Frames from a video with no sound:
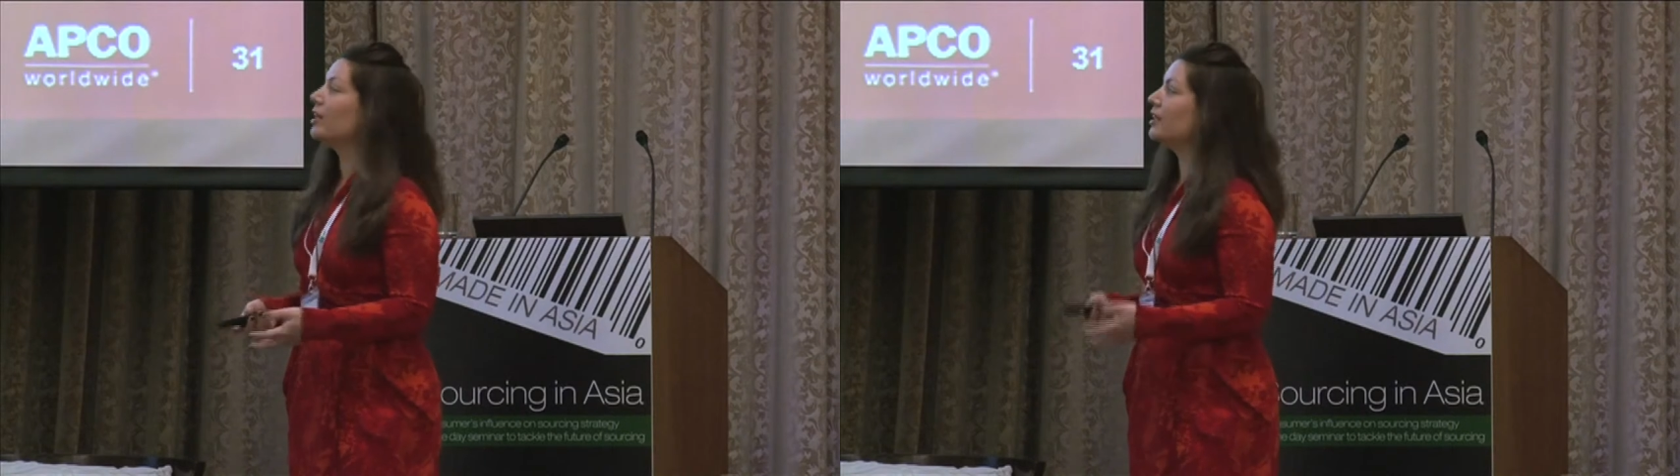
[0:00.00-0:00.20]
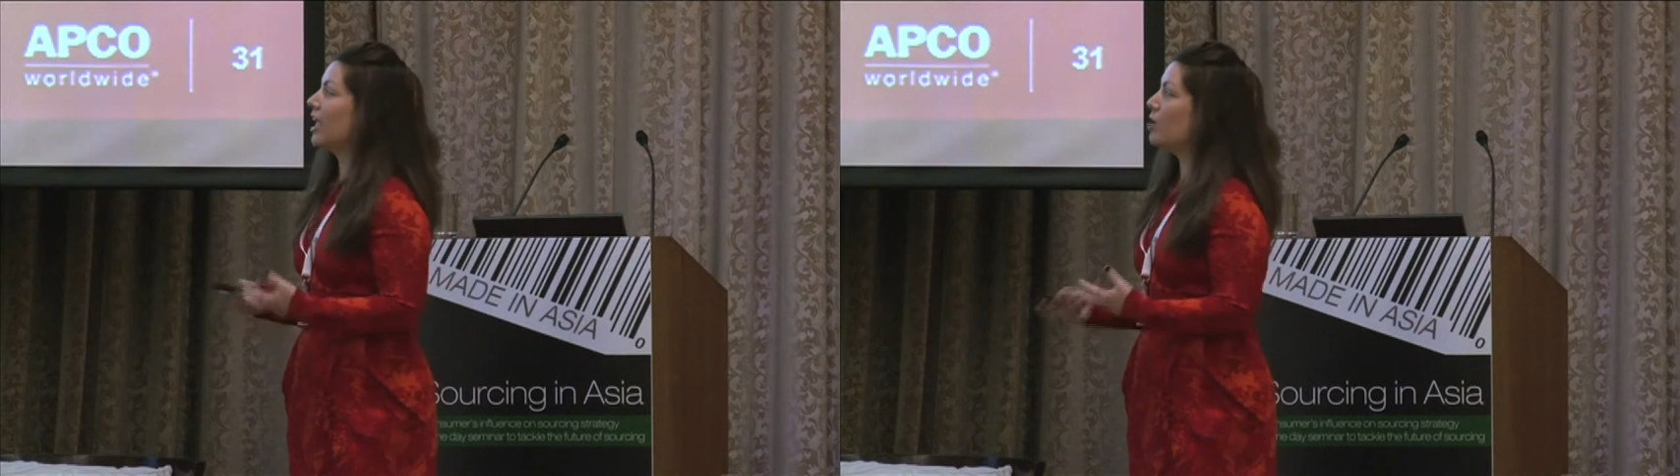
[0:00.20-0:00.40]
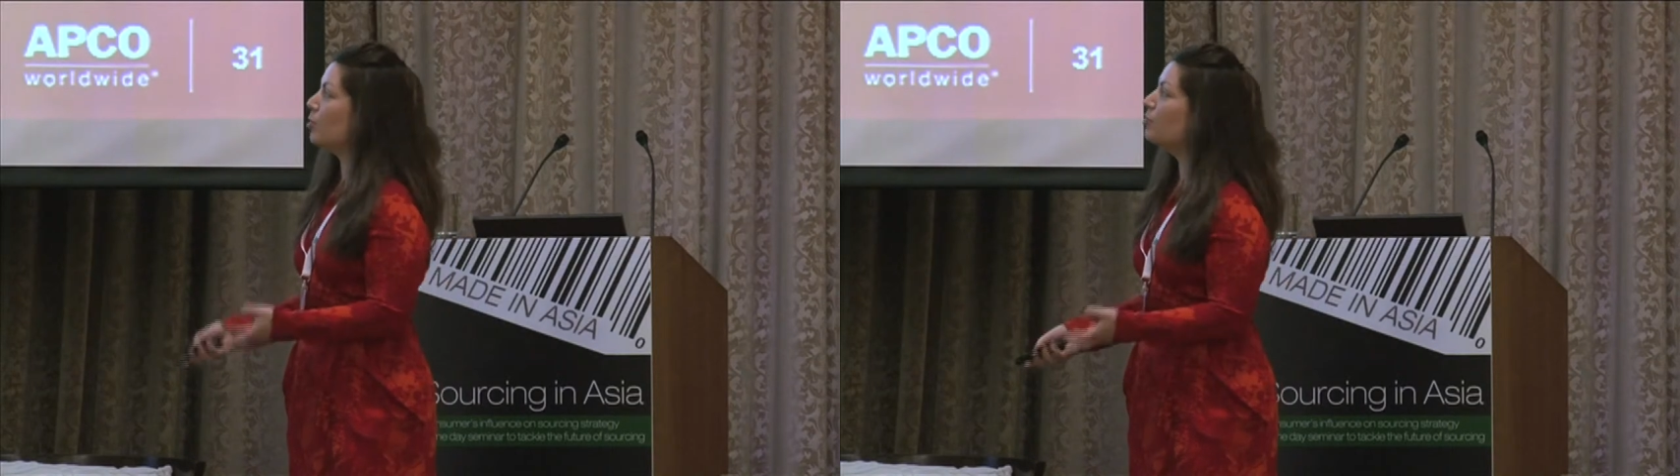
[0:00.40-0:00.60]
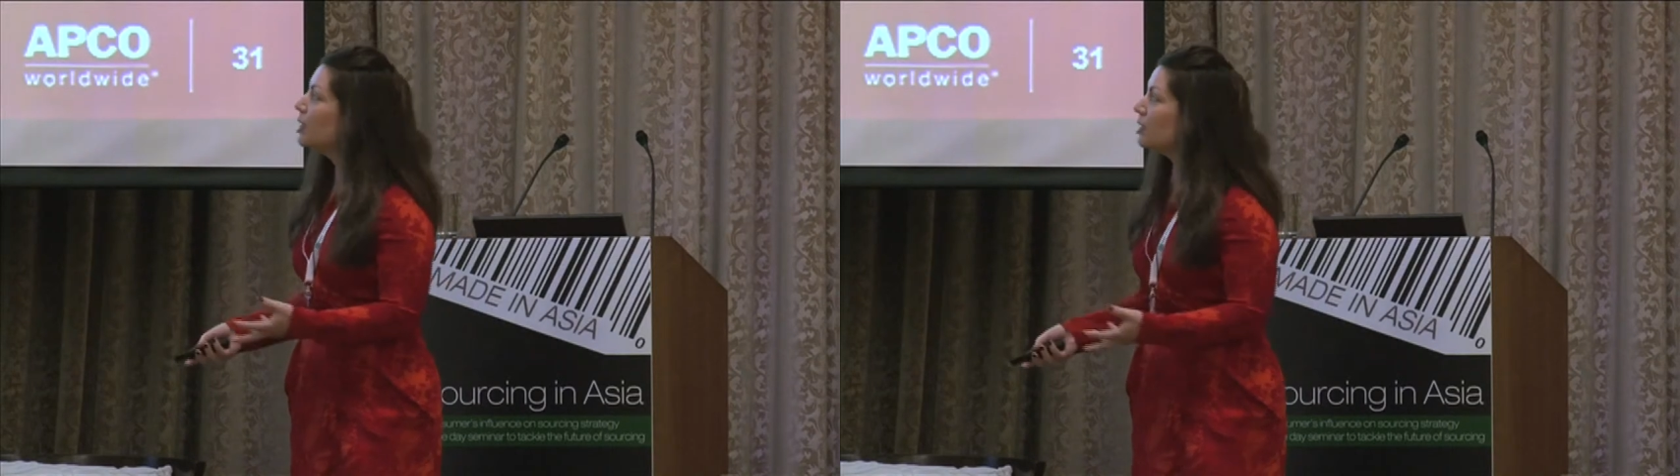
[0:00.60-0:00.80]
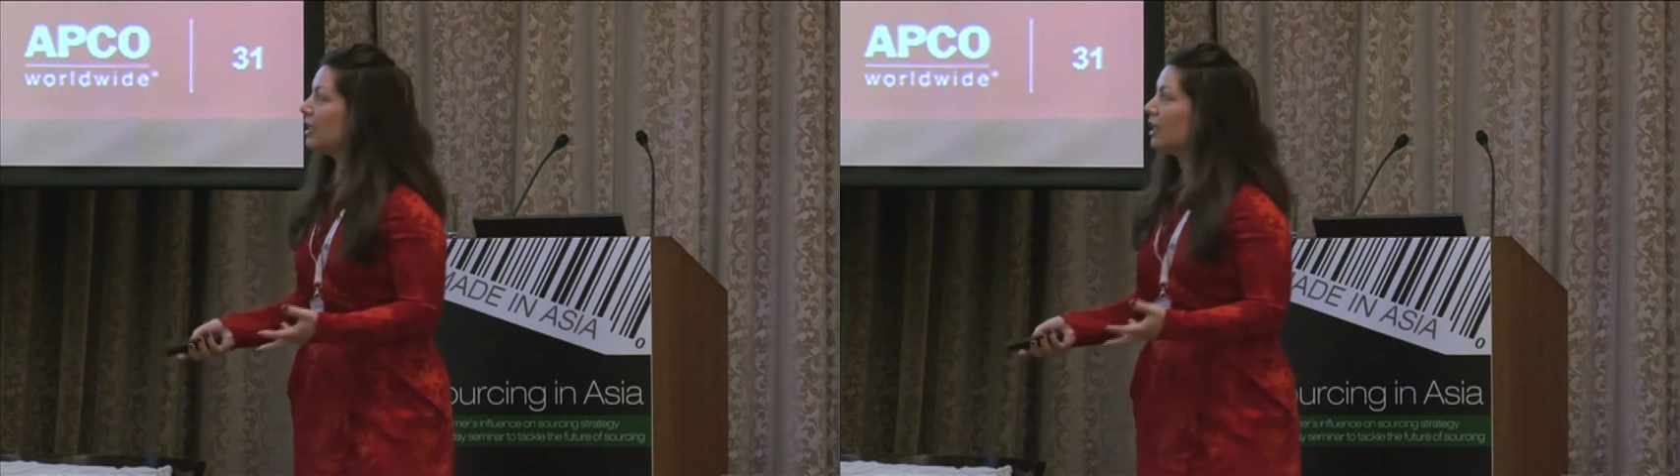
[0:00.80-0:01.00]
and the
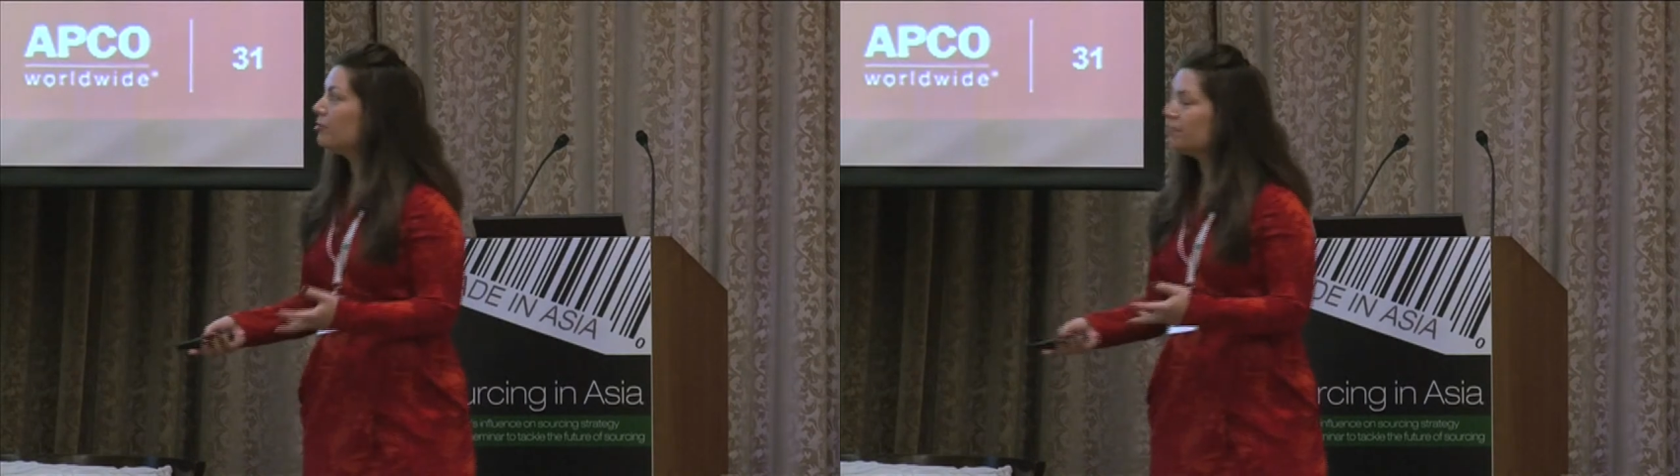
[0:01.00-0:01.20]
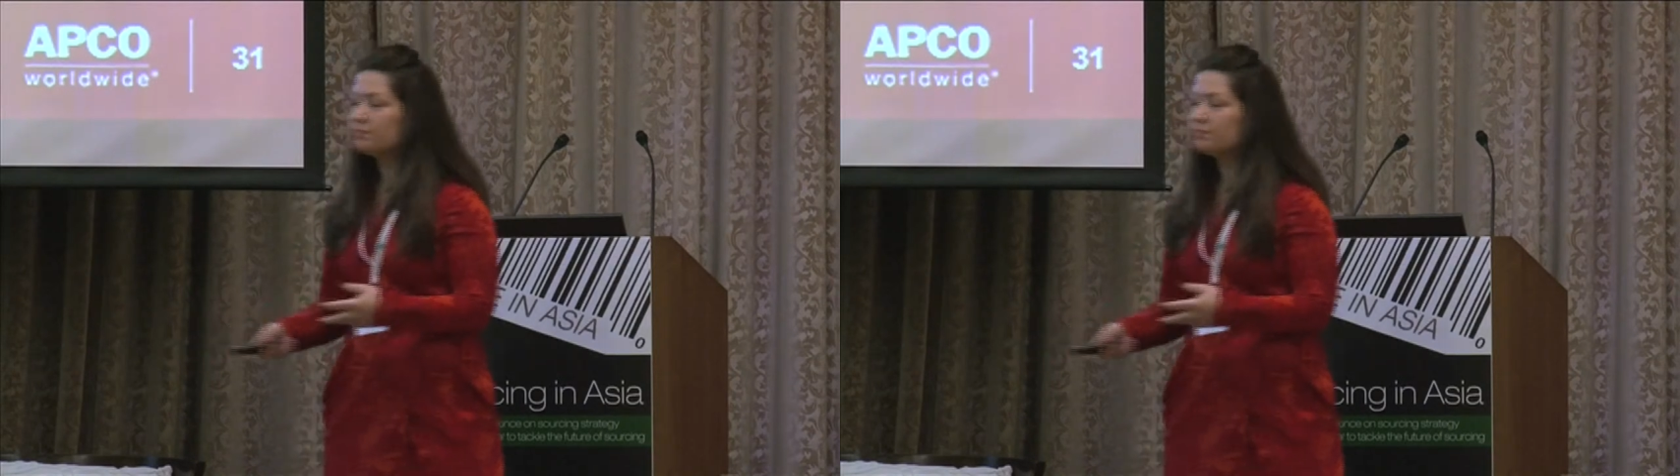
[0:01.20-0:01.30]
capability,